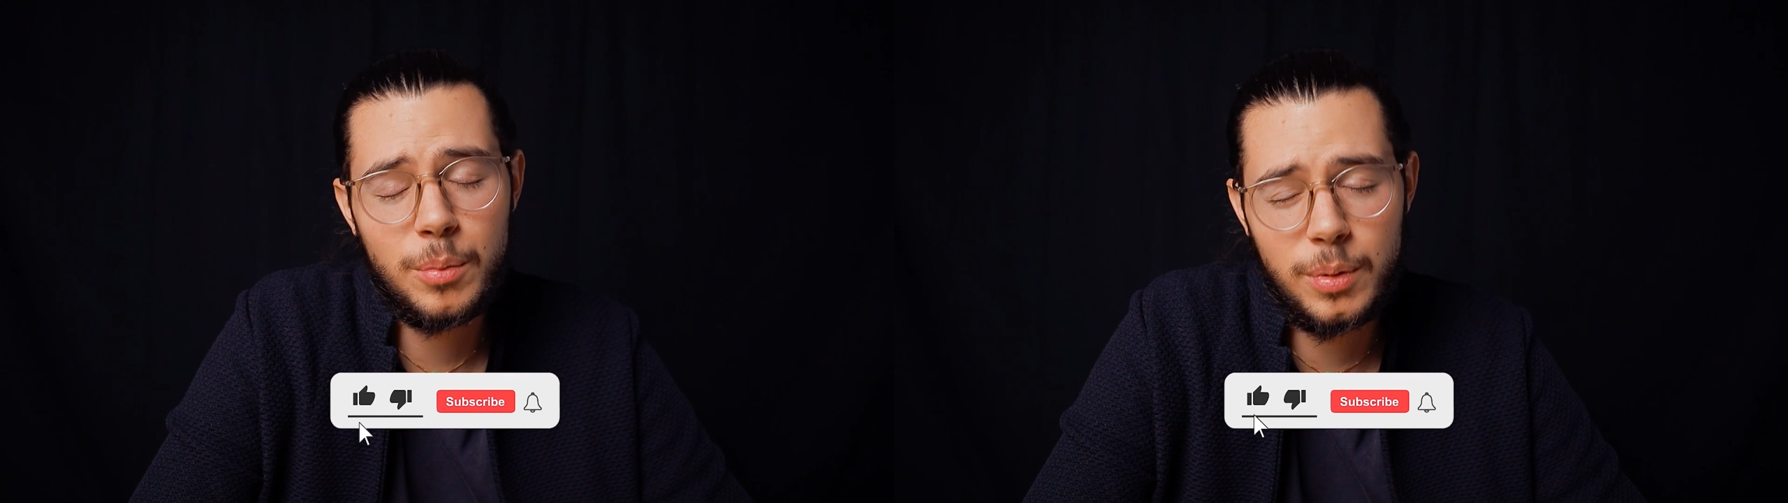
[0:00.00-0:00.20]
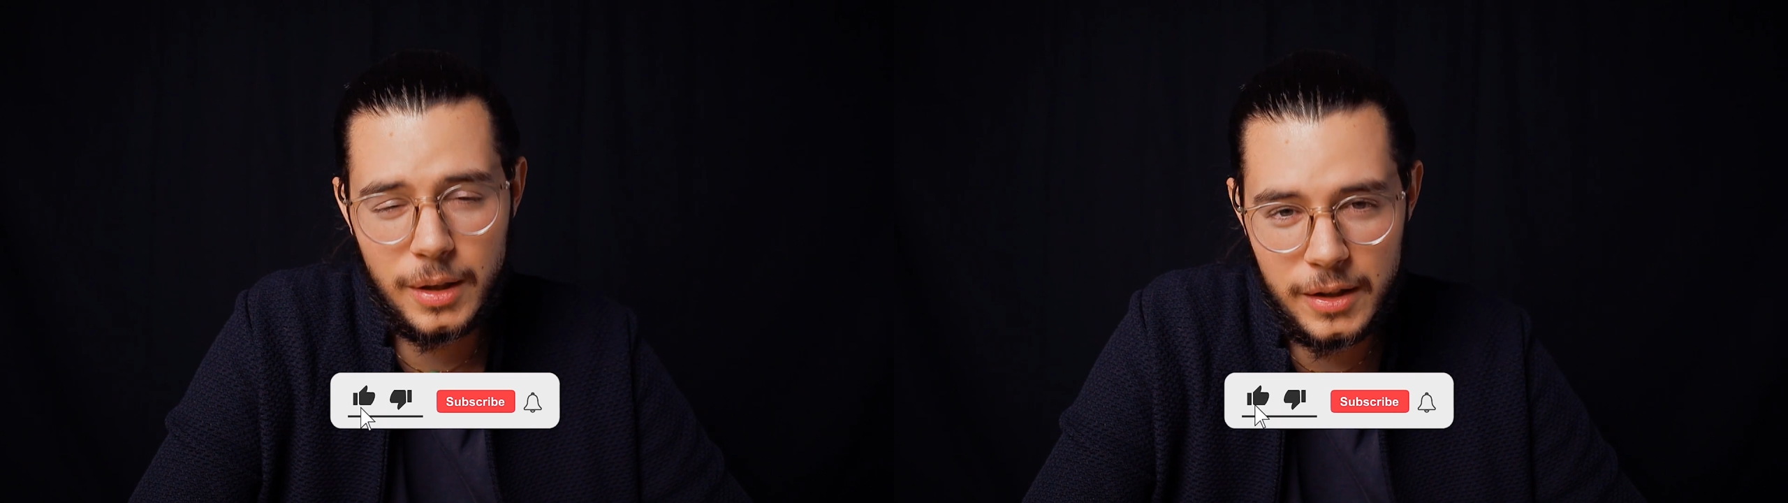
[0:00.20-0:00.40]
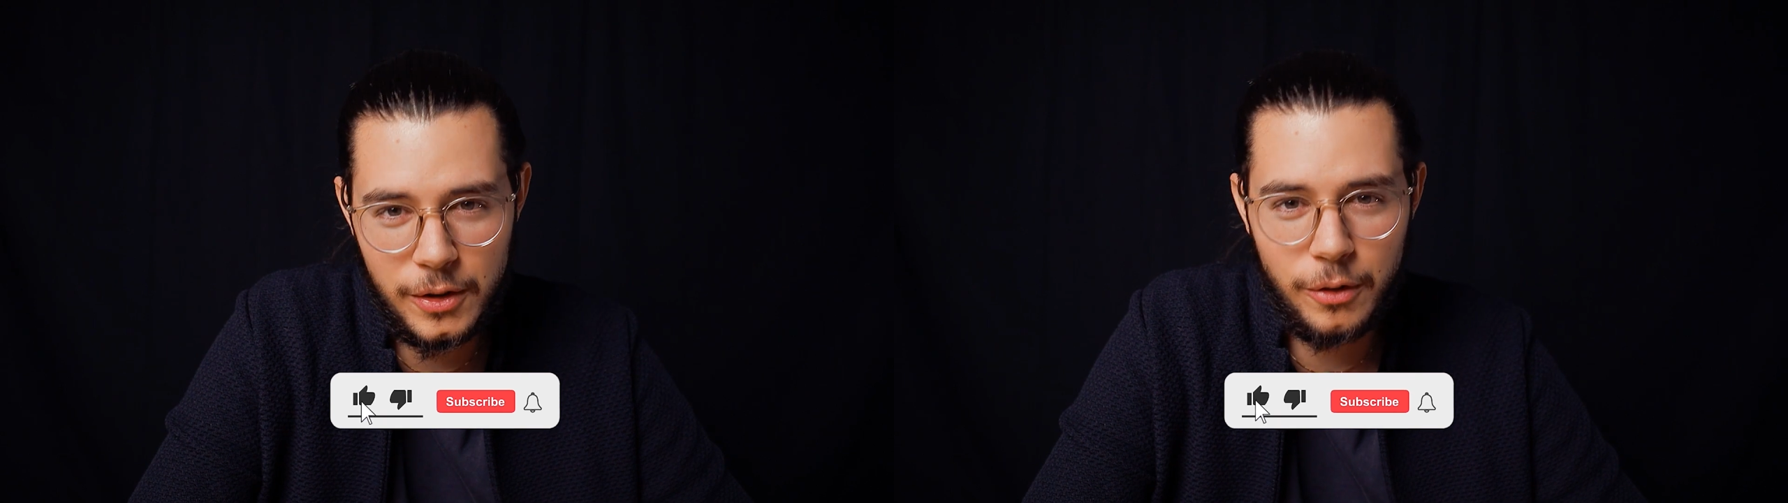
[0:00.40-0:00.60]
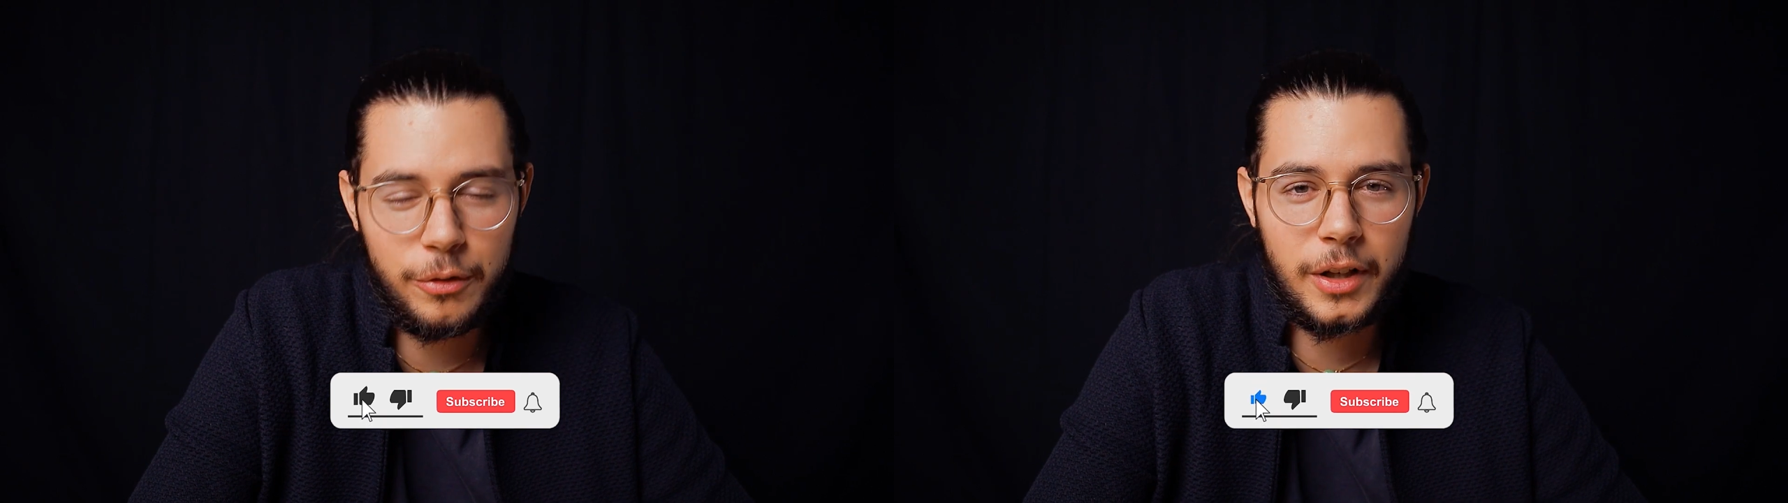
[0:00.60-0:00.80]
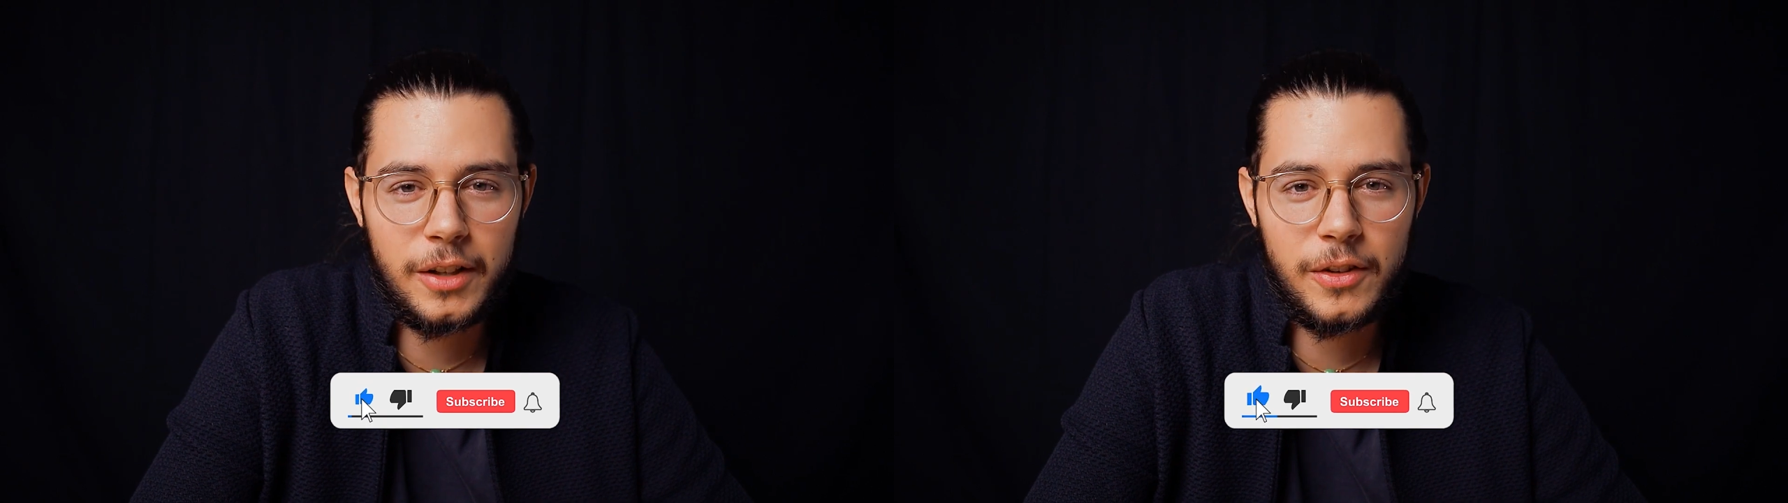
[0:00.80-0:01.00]
Please don't
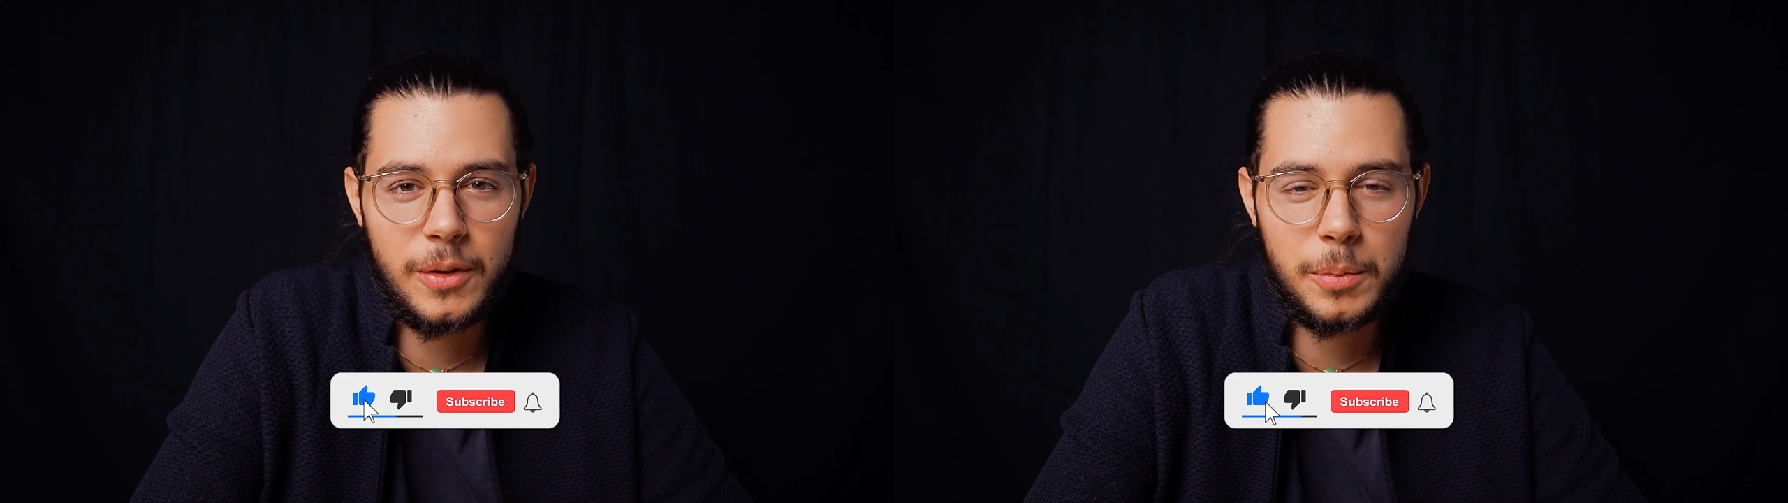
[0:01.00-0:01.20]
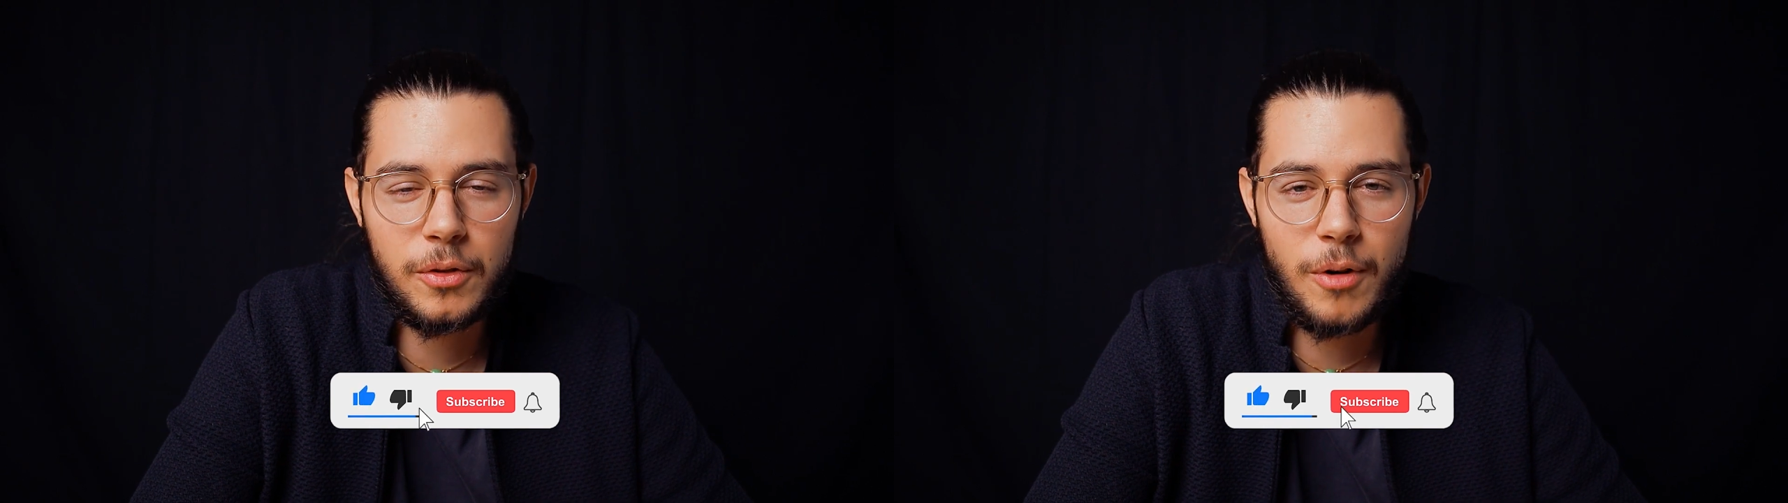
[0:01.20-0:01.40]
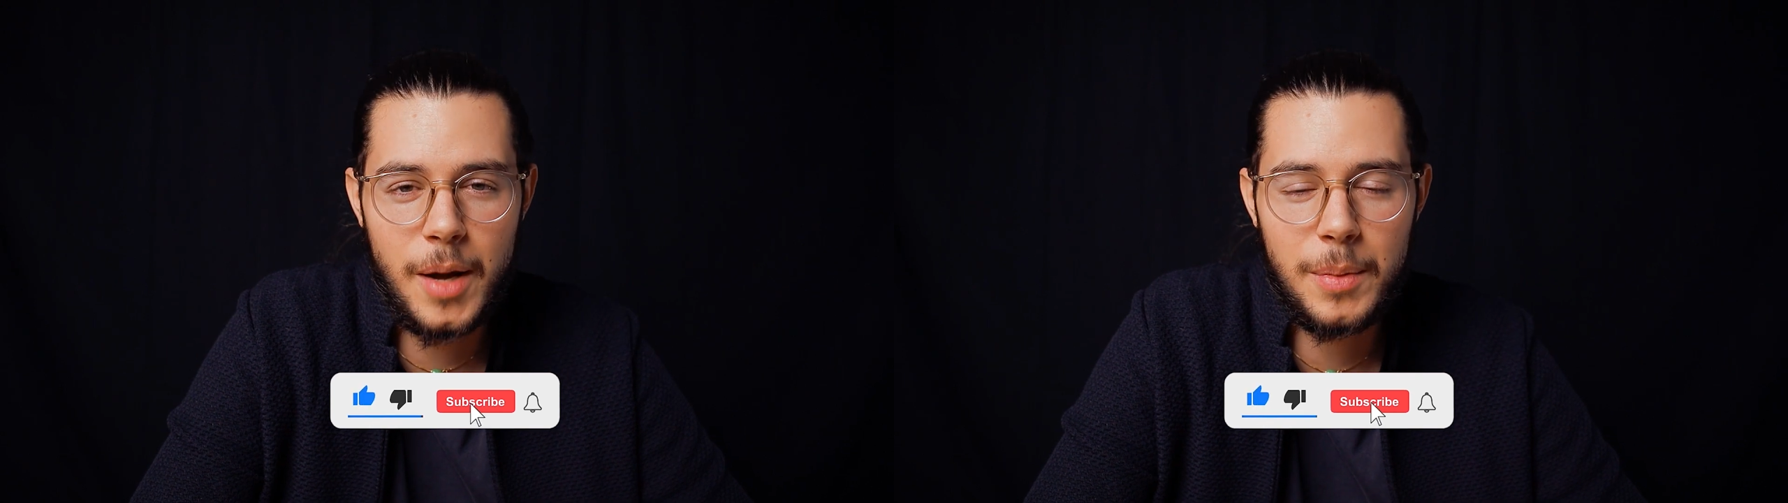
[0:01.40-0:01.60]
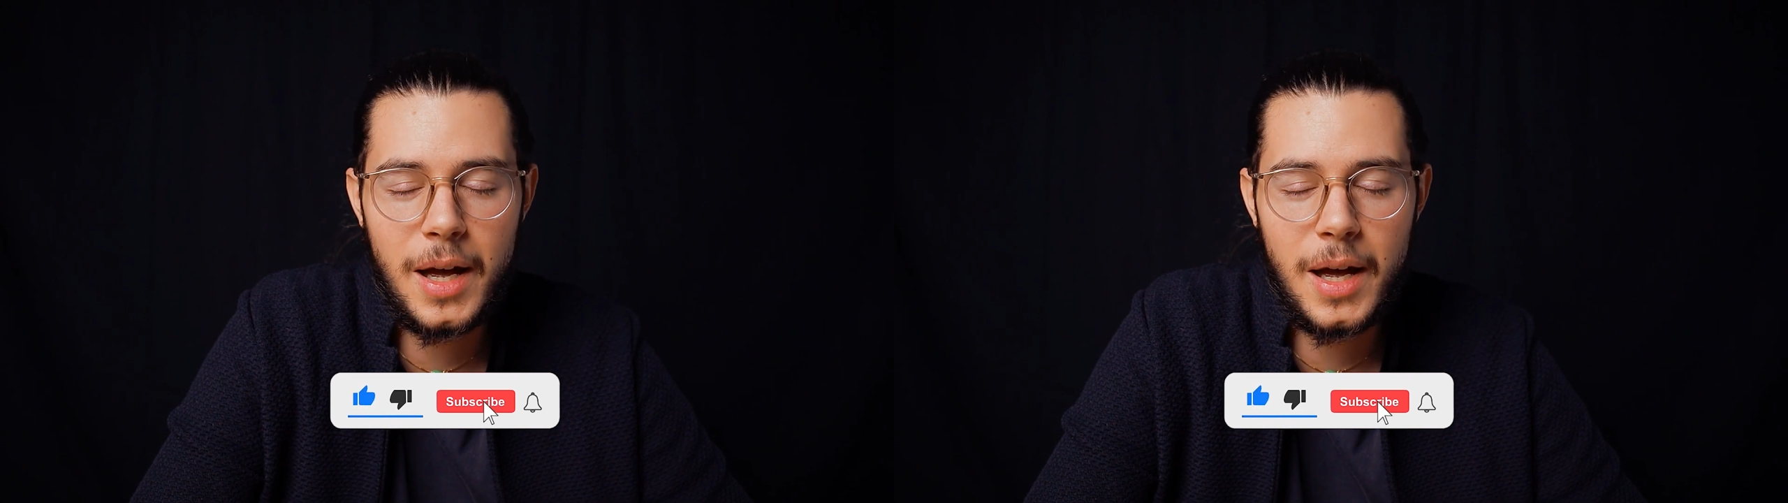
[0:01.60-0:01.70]
forget to subscribe,